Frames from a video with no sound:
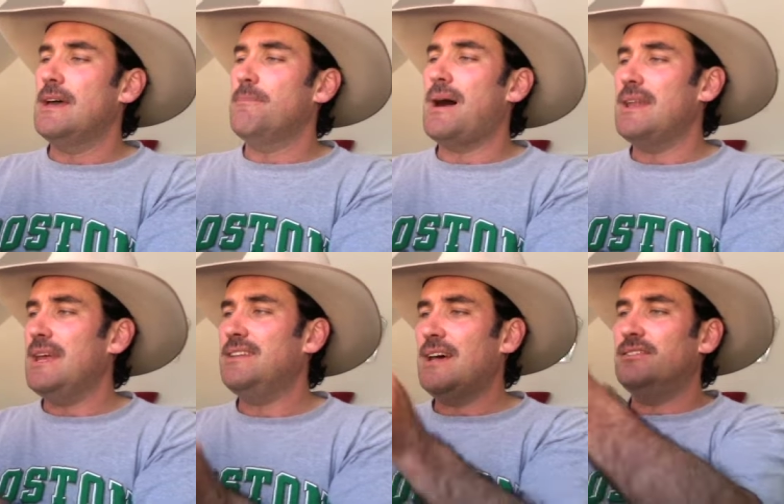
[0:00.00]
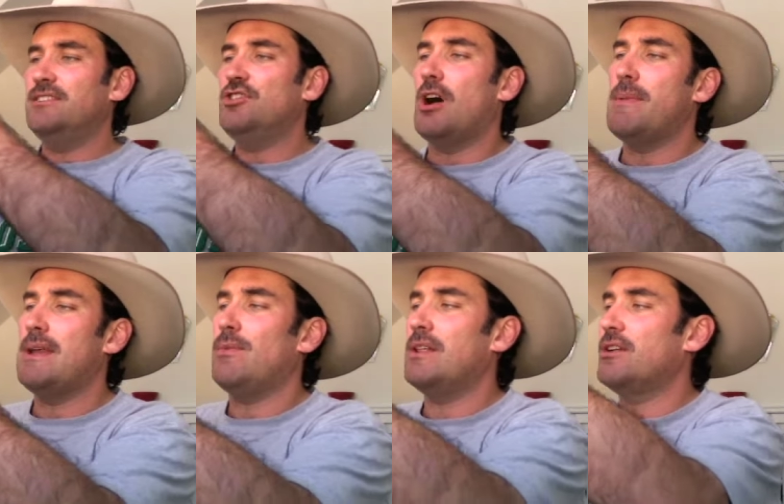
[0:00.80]
but it does the job.
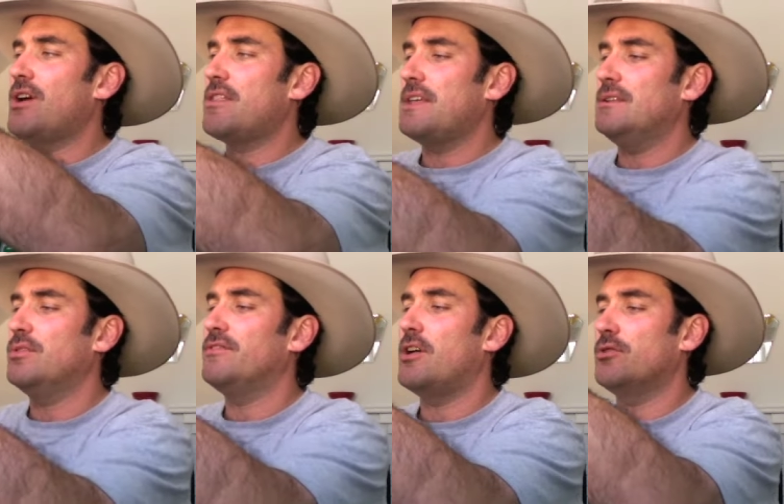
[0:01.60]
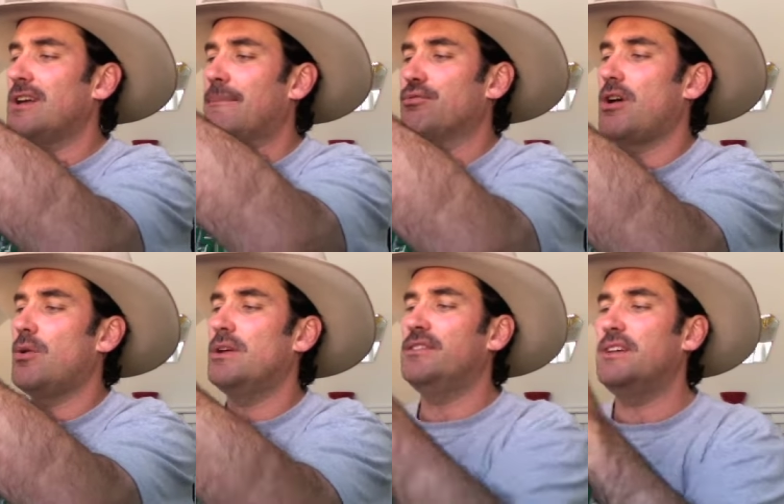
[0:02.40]
And one of the great things with Final Cut
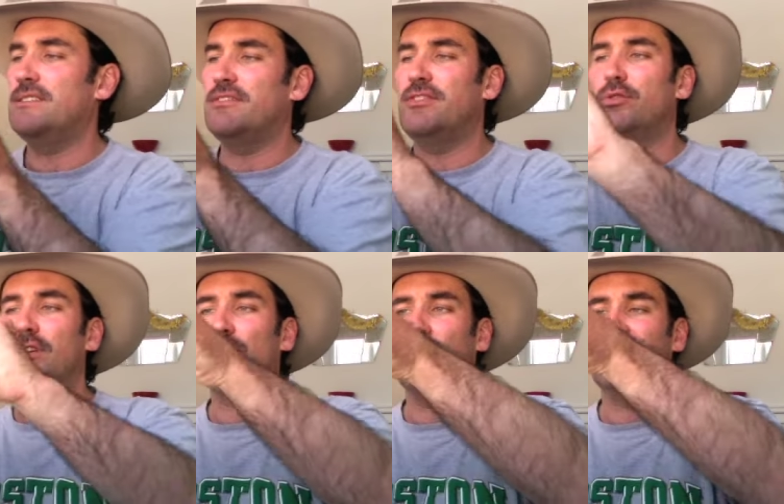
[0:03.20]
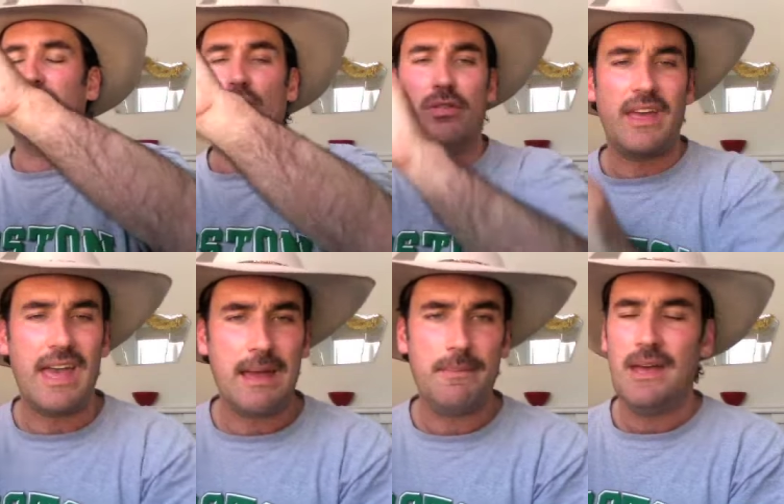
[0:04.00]
Pro is there's a filter called Smooth
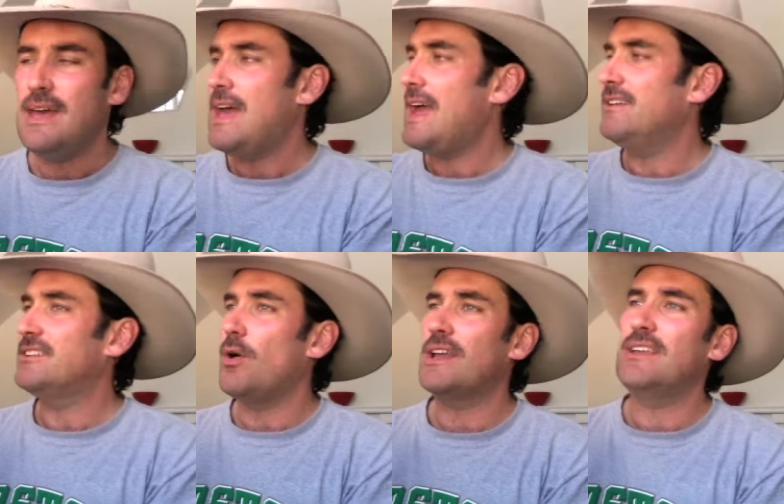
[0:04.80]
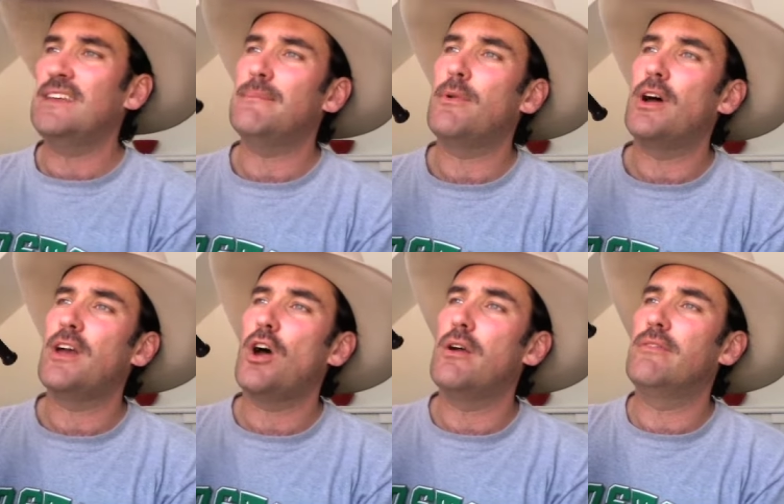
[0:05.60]
Cam, and so I can get
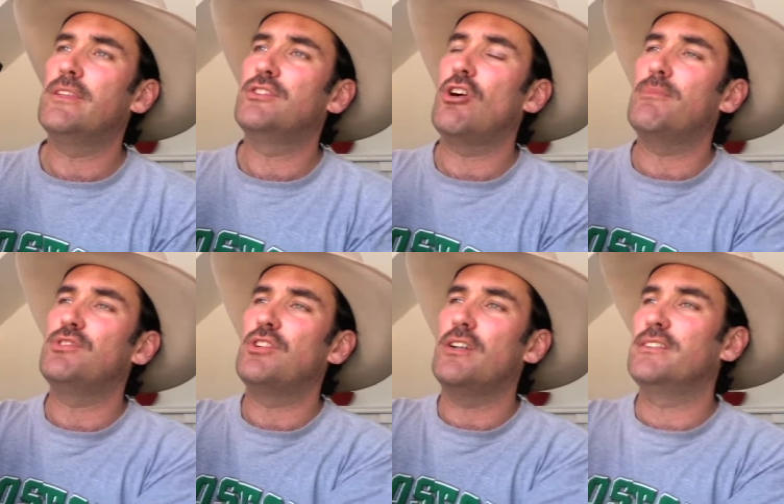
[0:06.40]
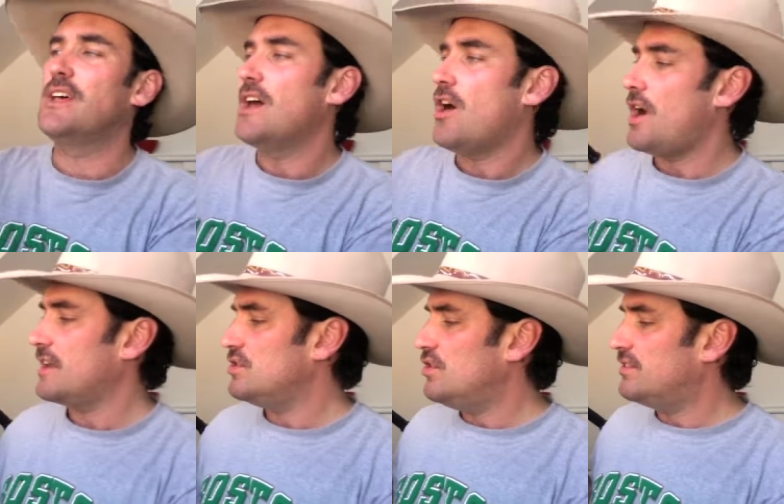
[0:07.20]
my over-the-top shots. I
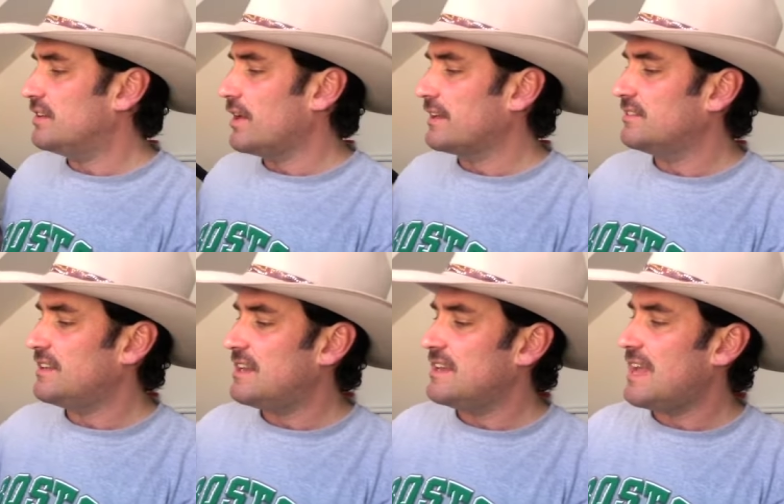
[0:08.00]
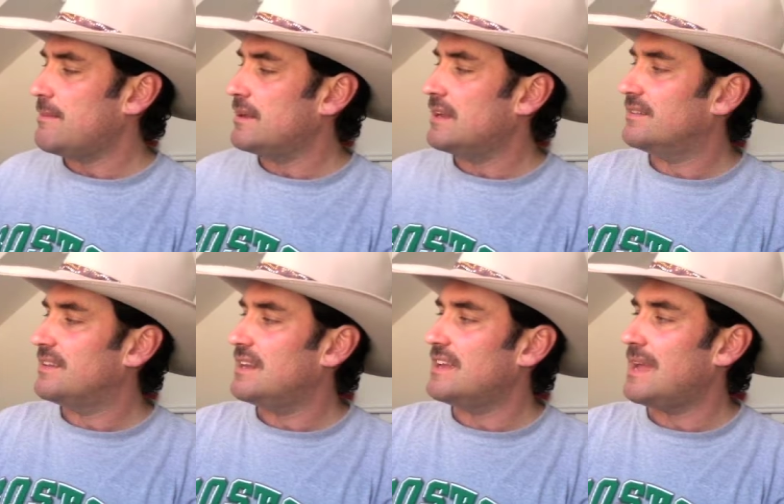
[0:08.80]
can use it like a Steadicam and get
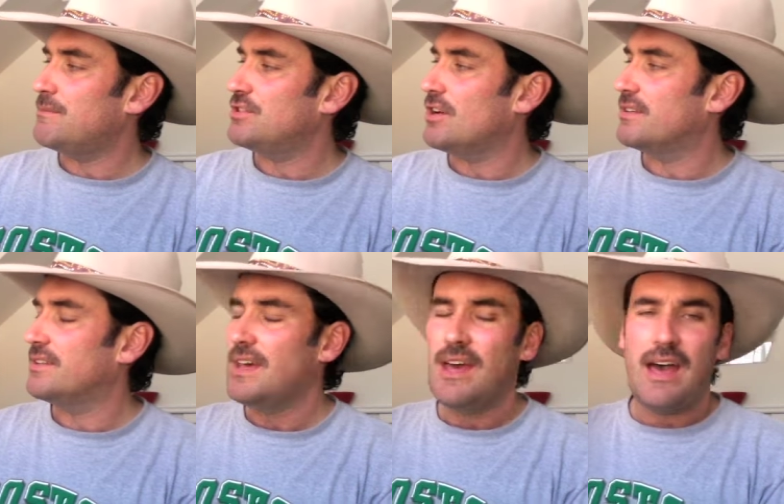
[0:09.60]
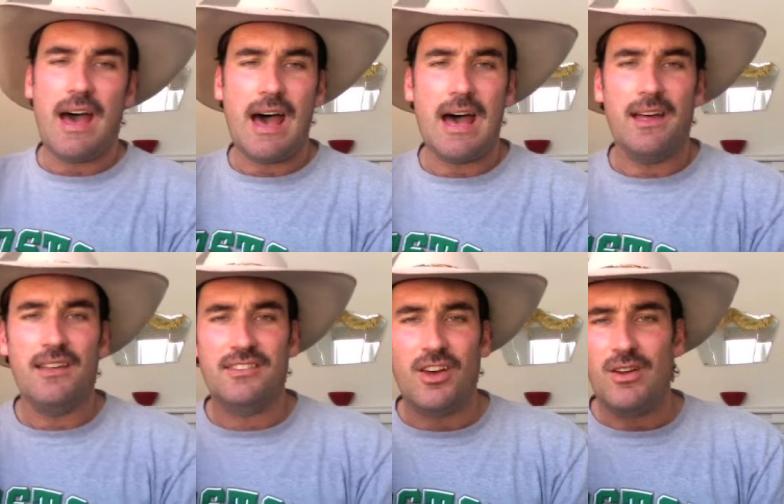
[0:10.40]
Steadicam shots. So